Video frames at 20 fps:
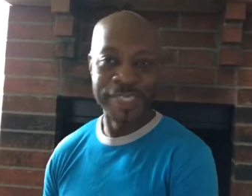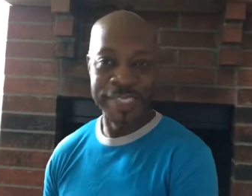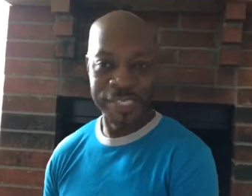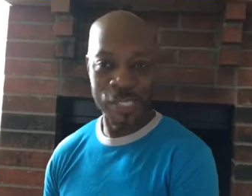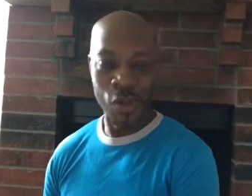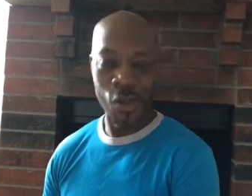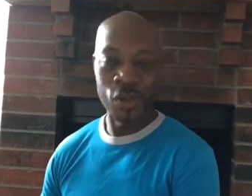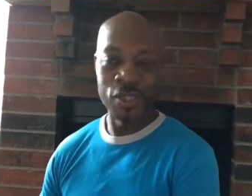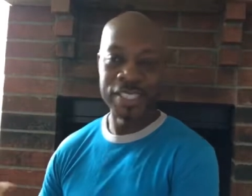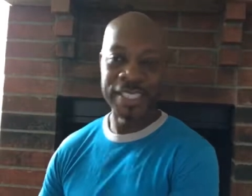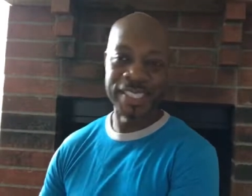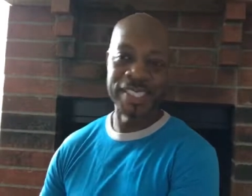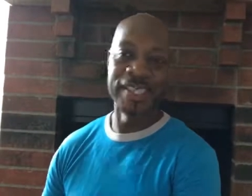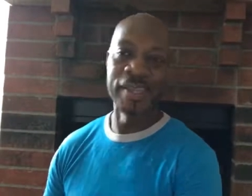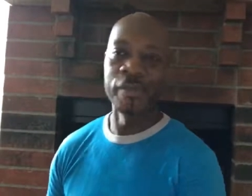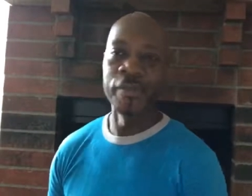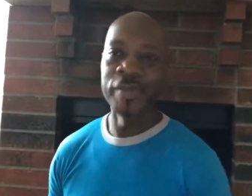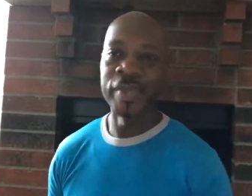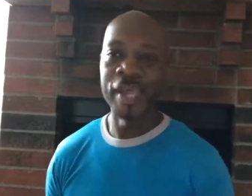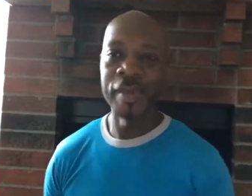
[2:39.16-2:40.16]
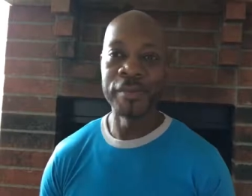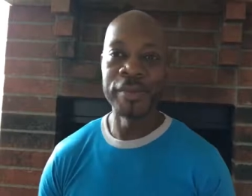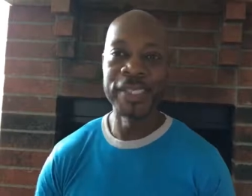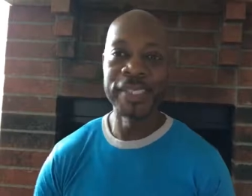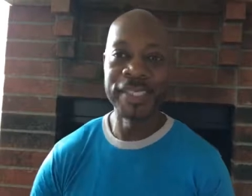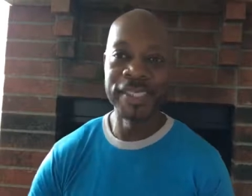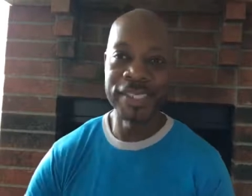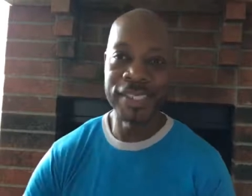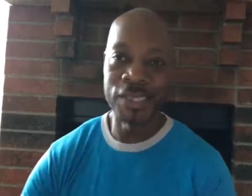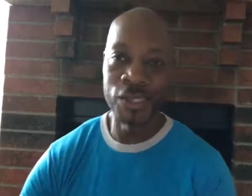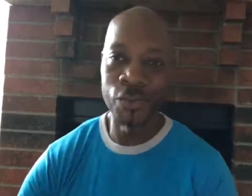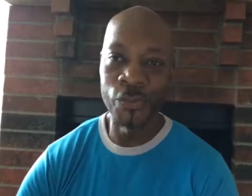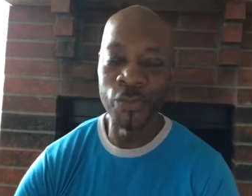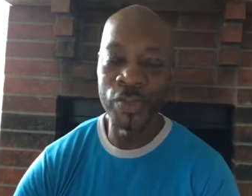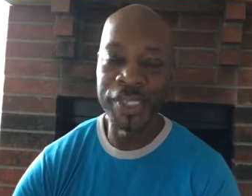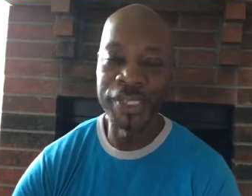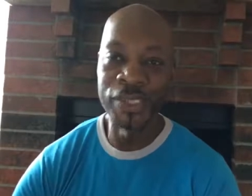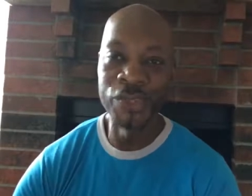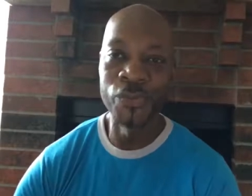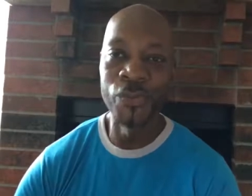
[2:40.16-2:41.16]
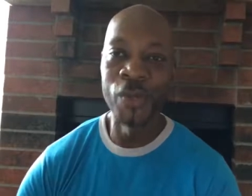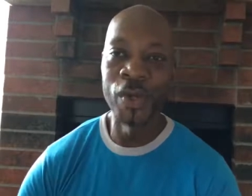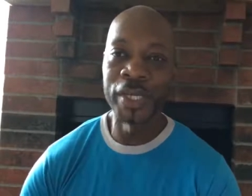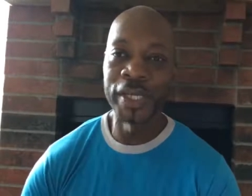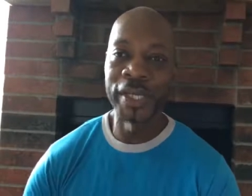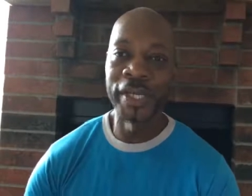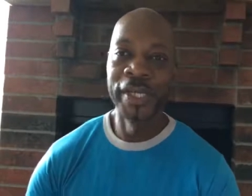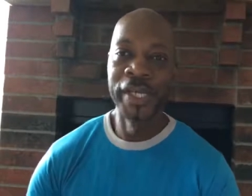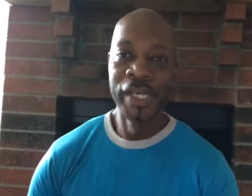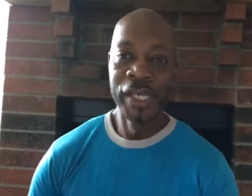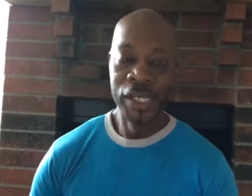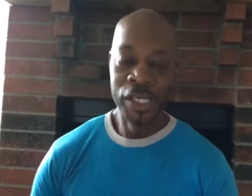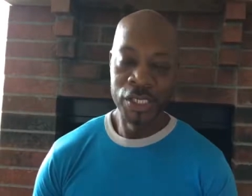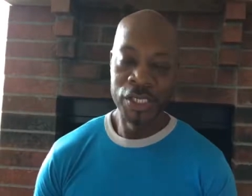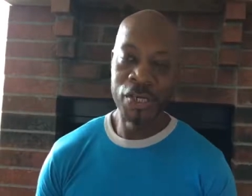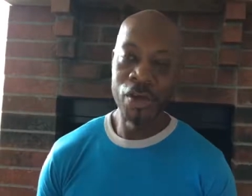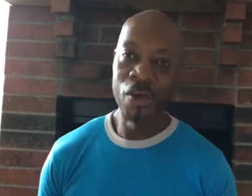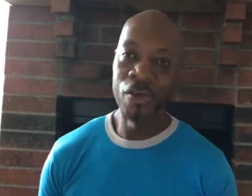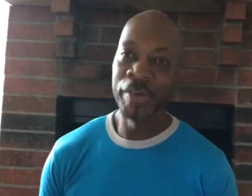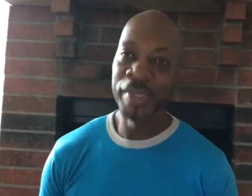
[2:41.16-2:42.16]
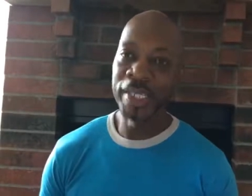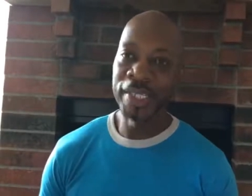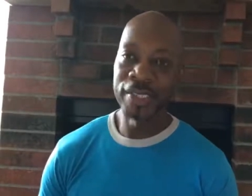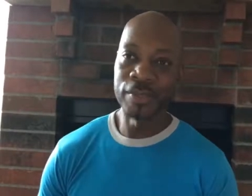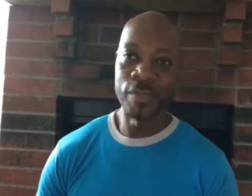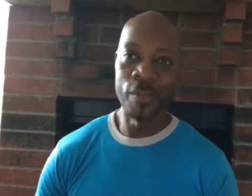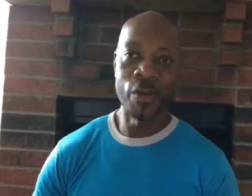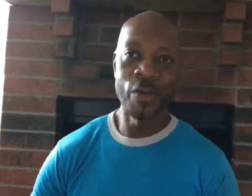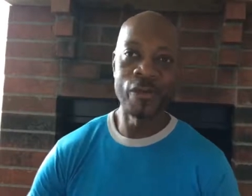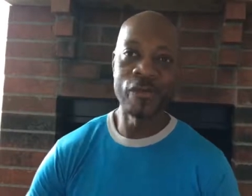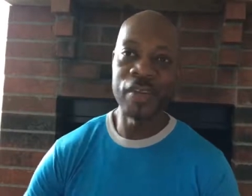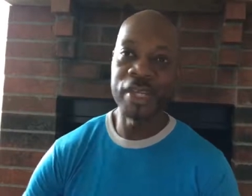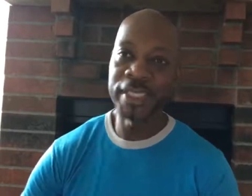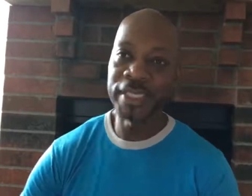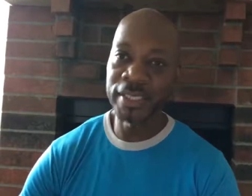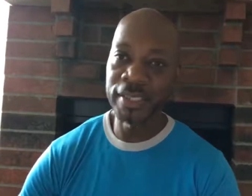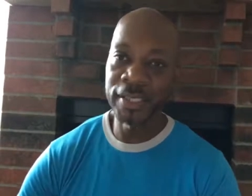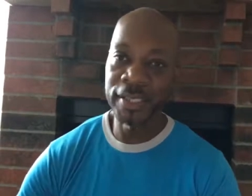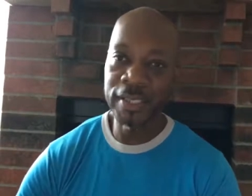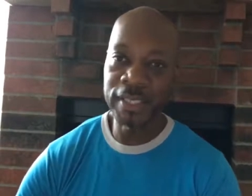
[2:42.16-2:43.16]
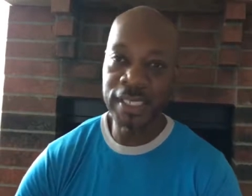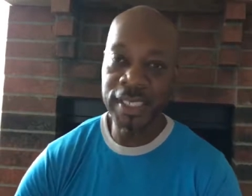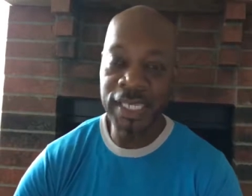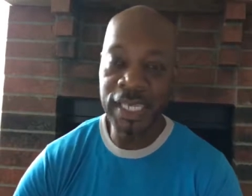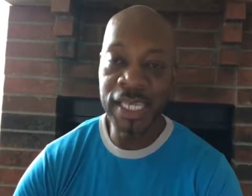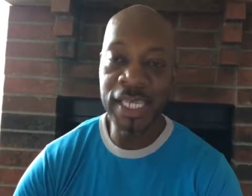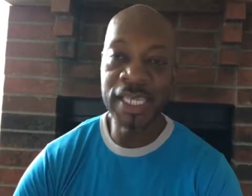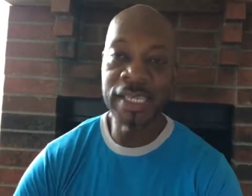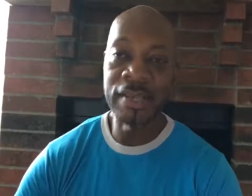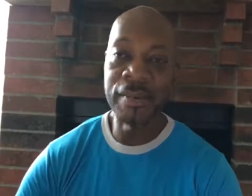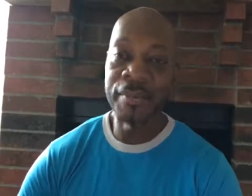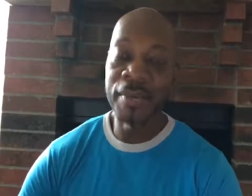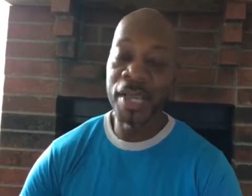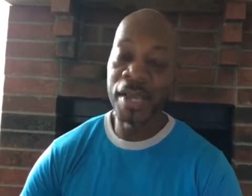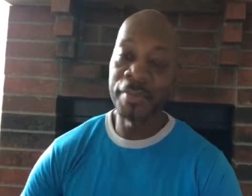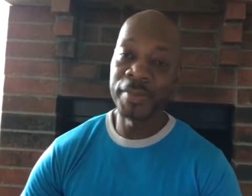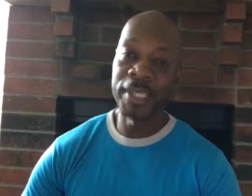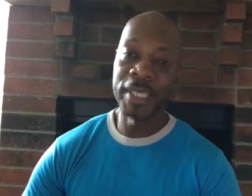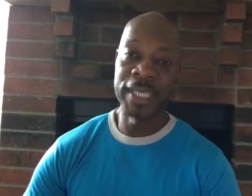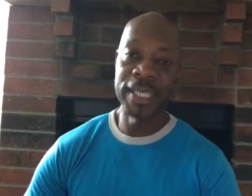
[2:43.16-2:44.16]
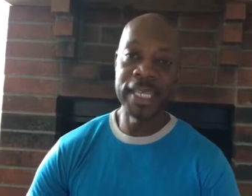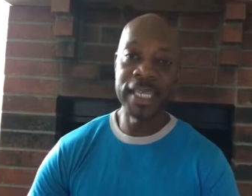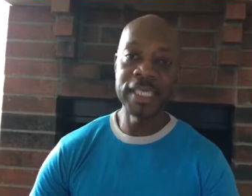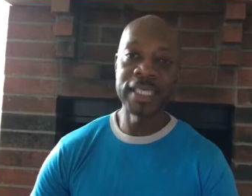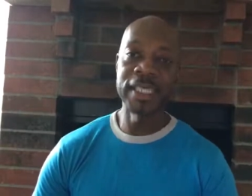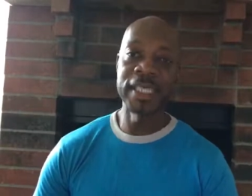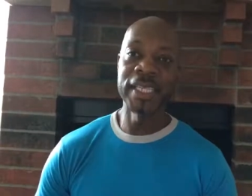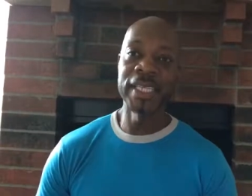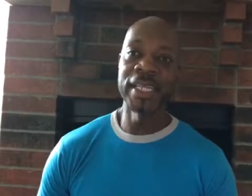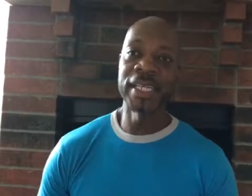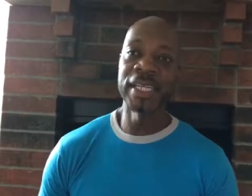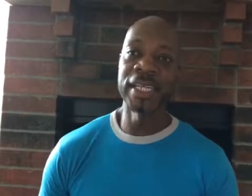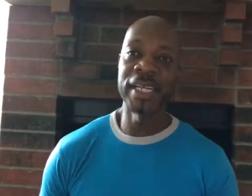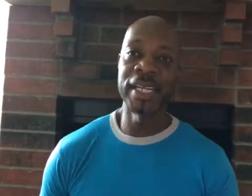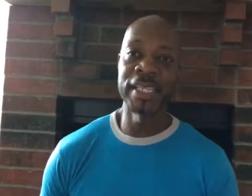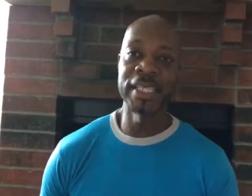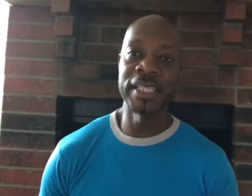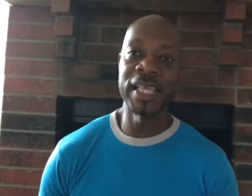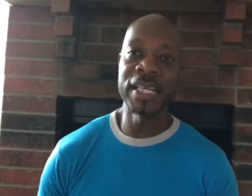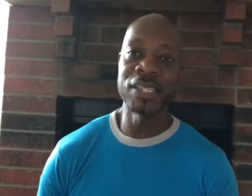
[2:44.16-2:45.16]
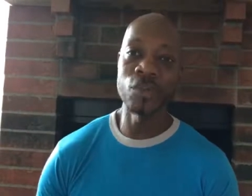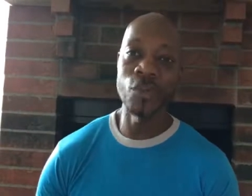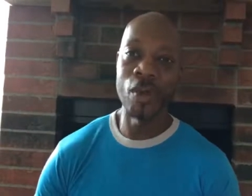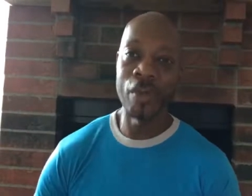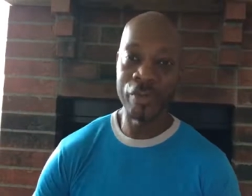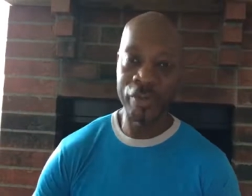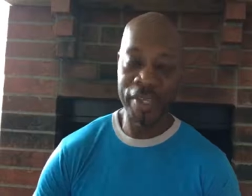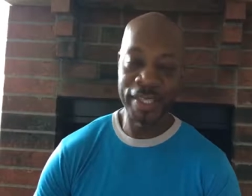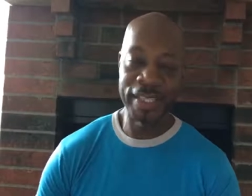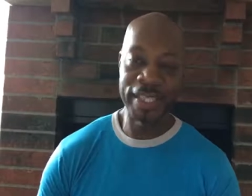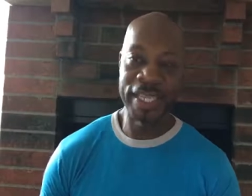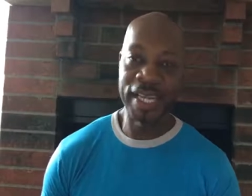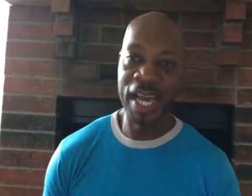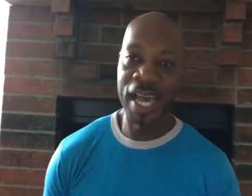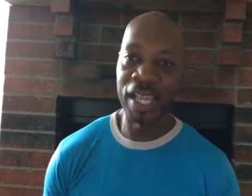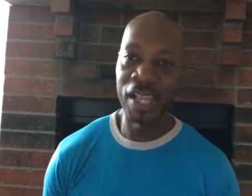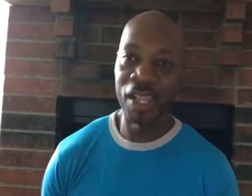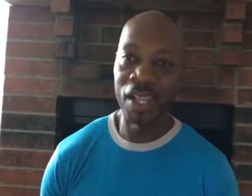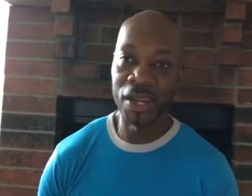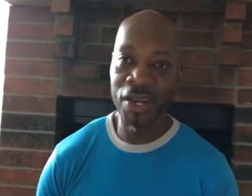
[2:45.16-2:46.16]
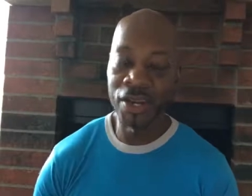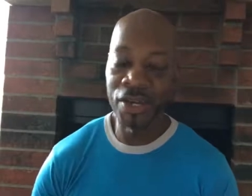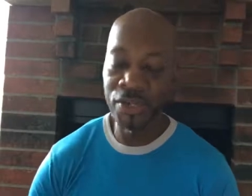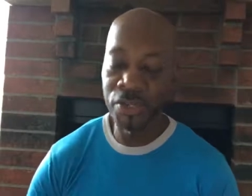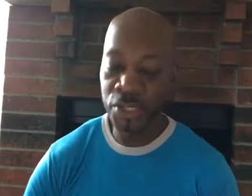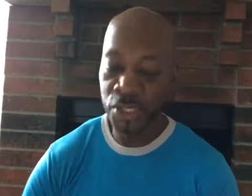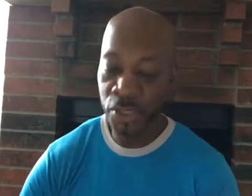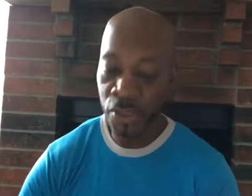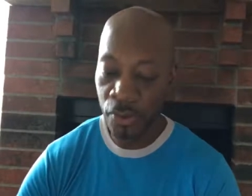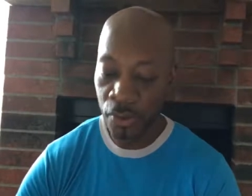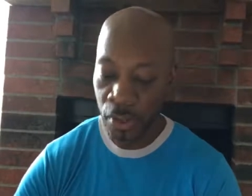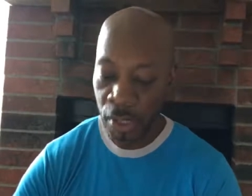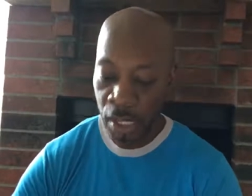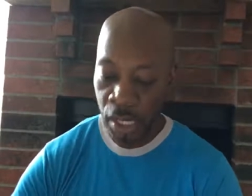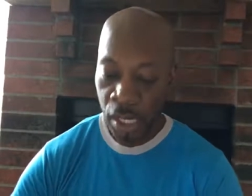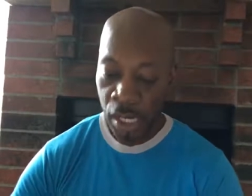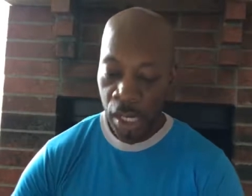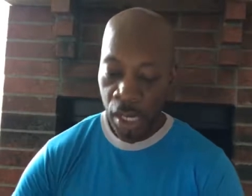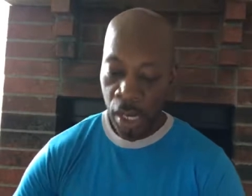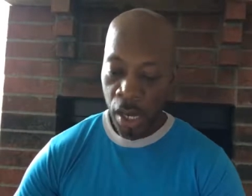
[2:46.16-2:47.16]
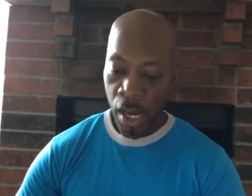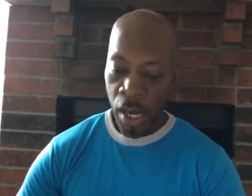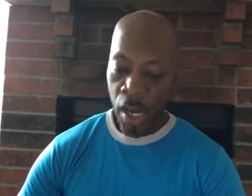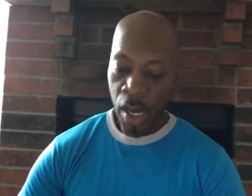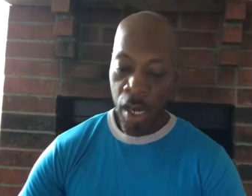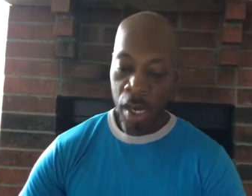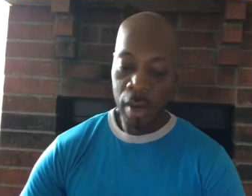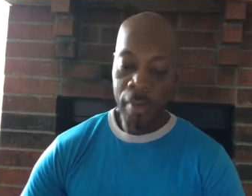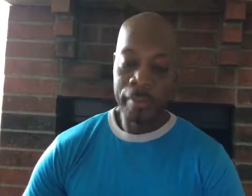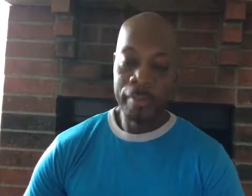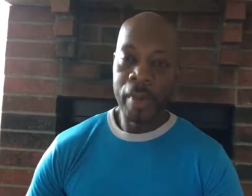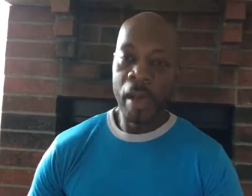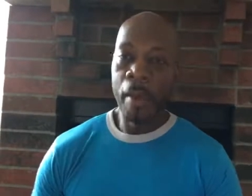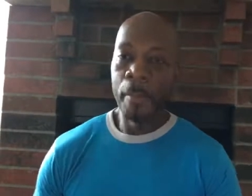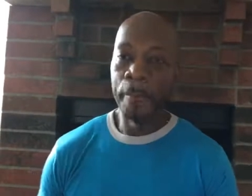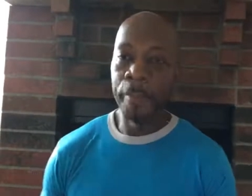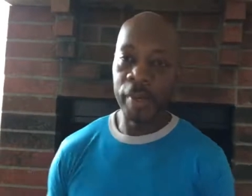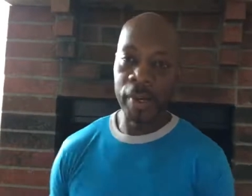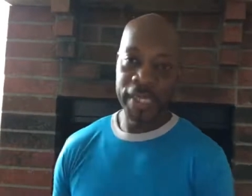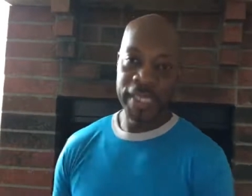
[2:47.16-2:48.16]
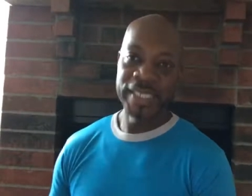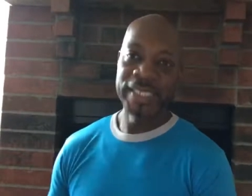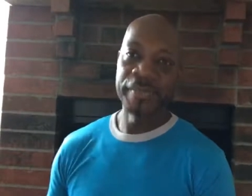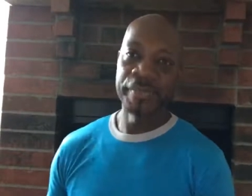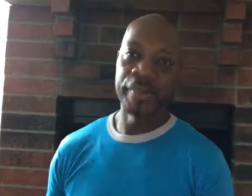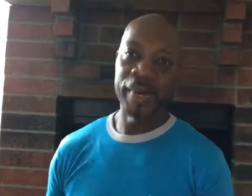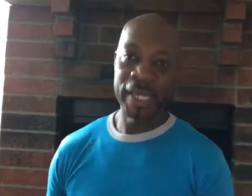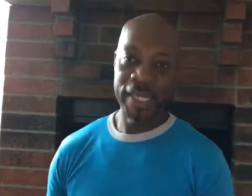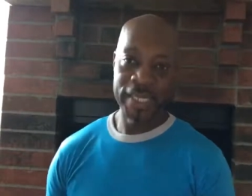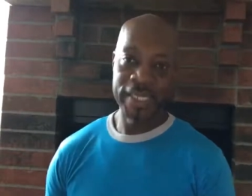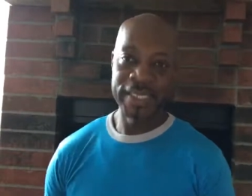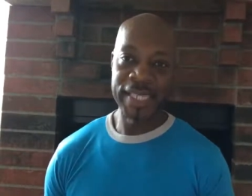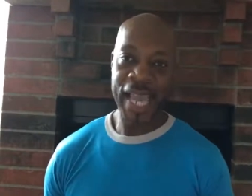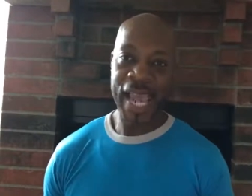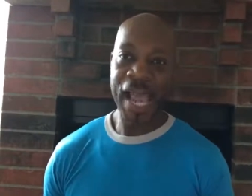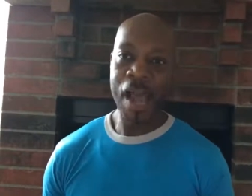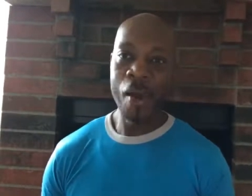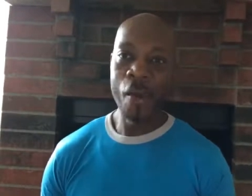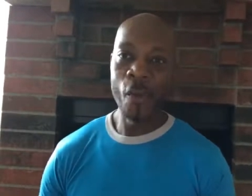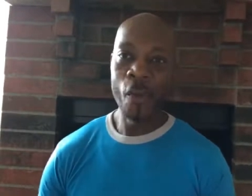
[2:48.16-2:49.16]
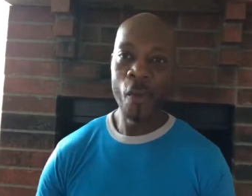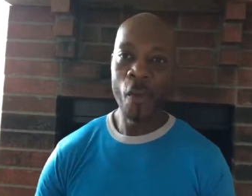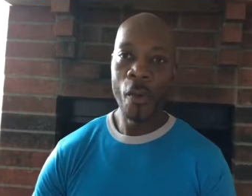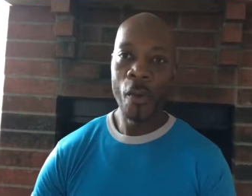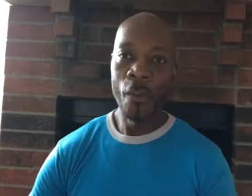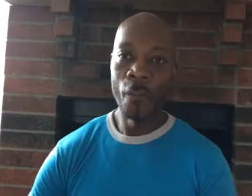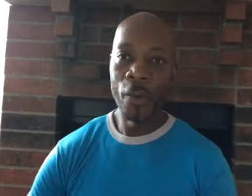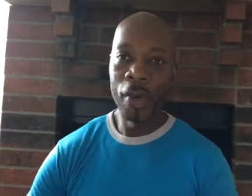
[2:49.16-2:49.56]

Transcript: results to be able to get to where you want to go because motivation is key to be able to get there, and that's one thing that I learned. So, um, break break it down.